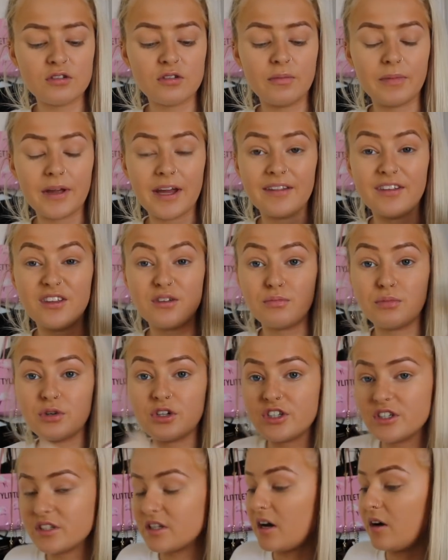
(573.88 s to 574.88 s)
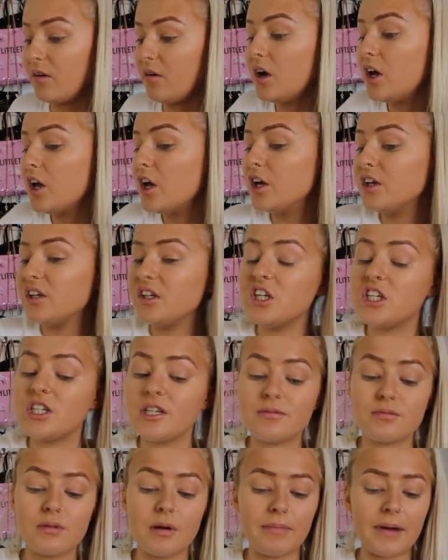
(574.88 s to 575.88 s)
I'm getting these brushes out.
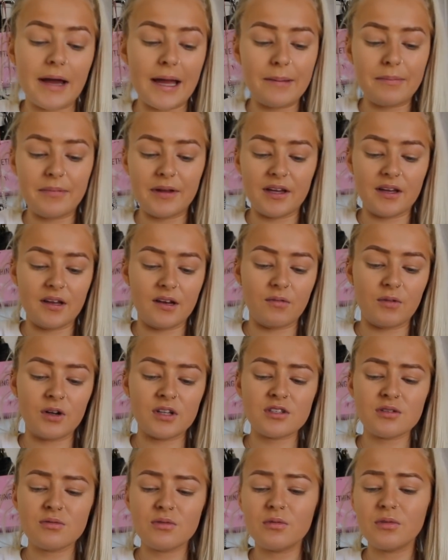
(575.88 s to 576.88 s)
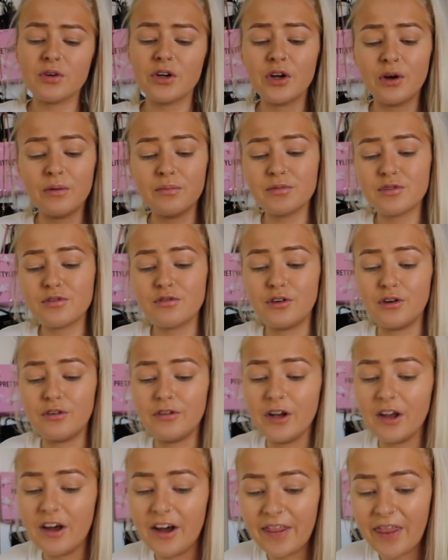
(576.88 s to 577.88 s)
YouTube's my baby, and when someone comes for
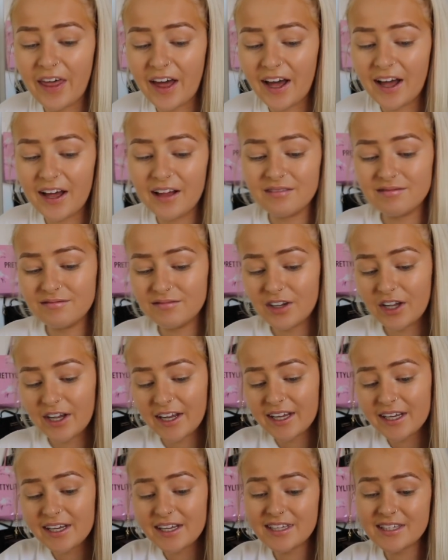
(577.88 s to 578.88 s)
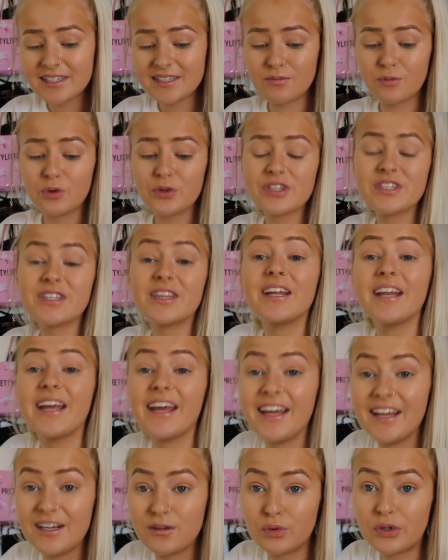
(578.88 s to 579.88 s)
it like that, like, what's the
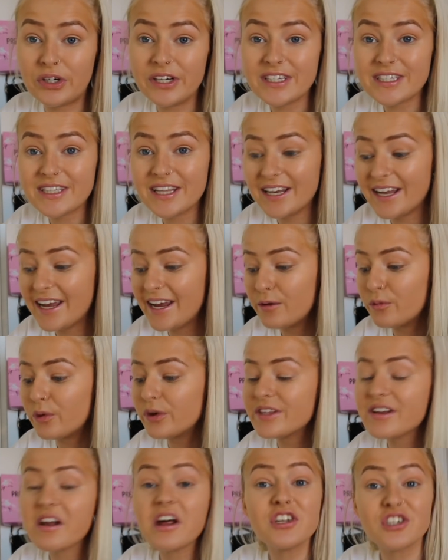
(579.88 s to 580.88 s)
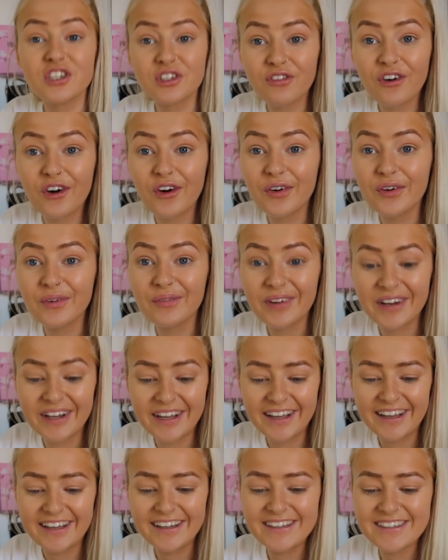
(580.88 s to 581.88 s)
need? What is the need? What did I do wrong?
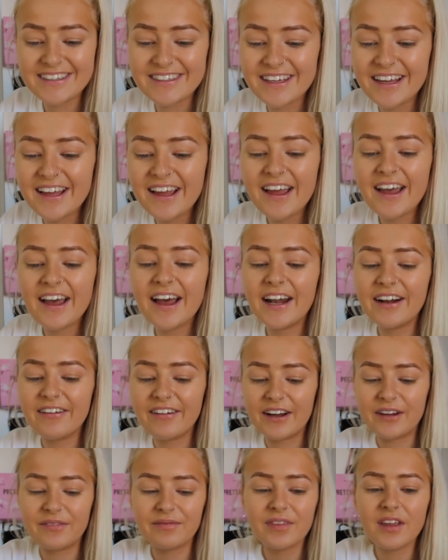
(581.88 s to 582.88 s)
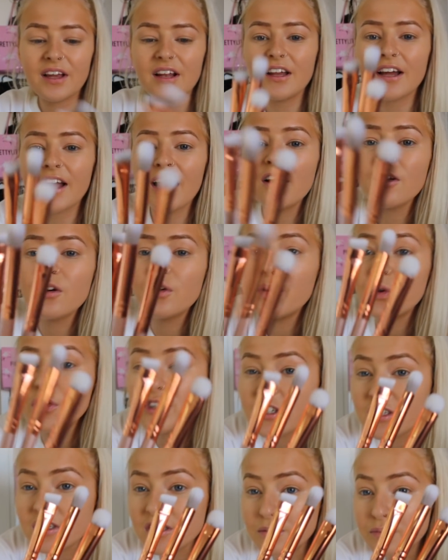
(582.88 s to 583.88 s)
Please. Anyway, look how
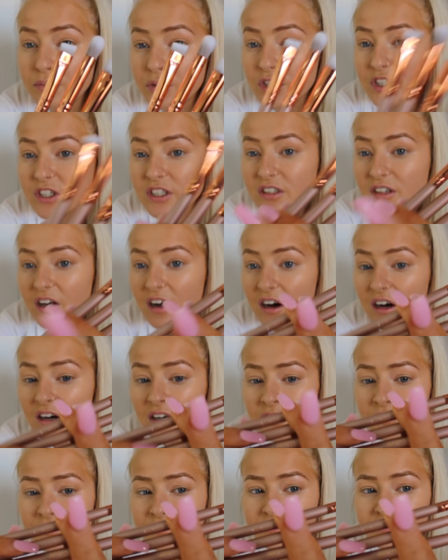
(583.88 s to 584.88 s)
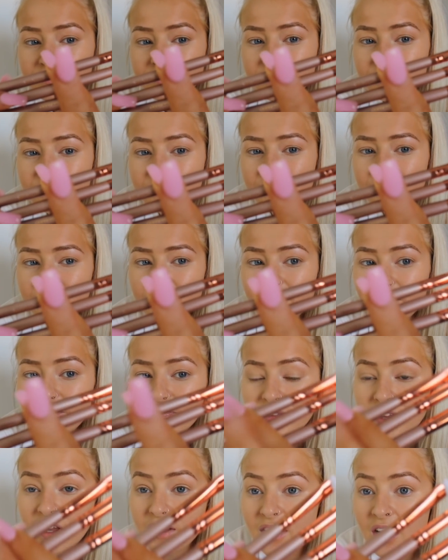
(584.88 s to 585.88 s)
gorgeous these brushes are.
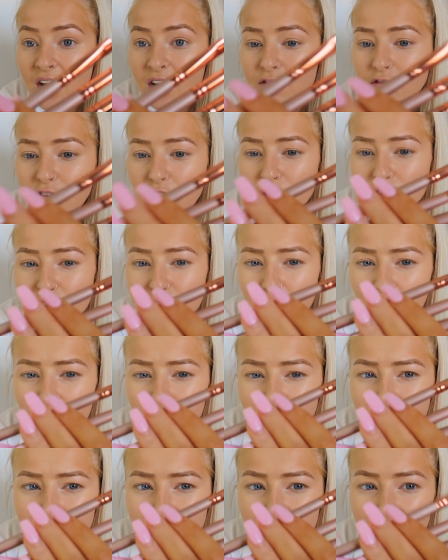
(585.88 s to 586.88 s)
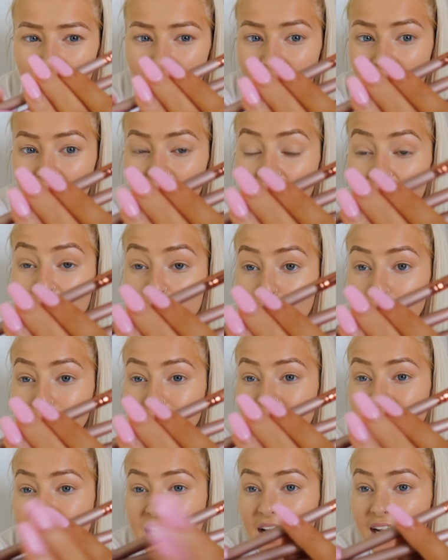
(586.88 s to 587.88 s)
They're like rose gold, and then like a
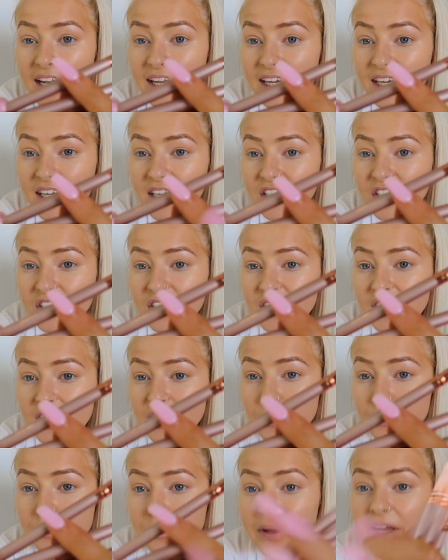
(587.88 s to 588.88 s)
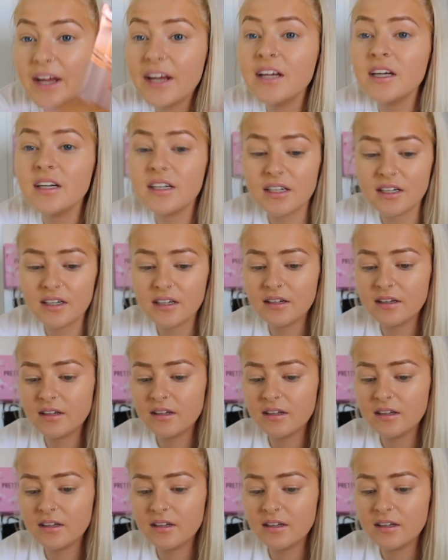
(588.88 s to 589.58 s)
metallic little pink.